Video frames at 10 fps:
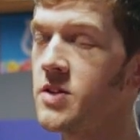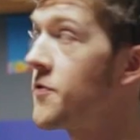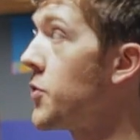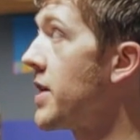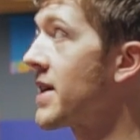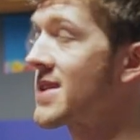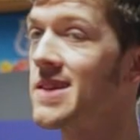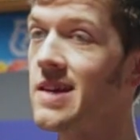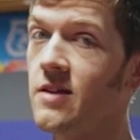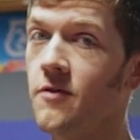is full
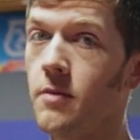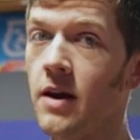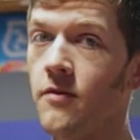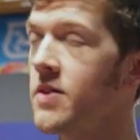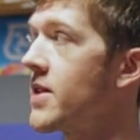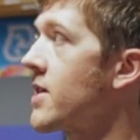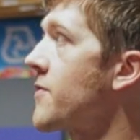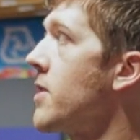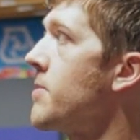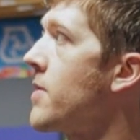XT, from everything
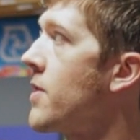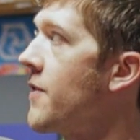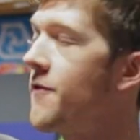from the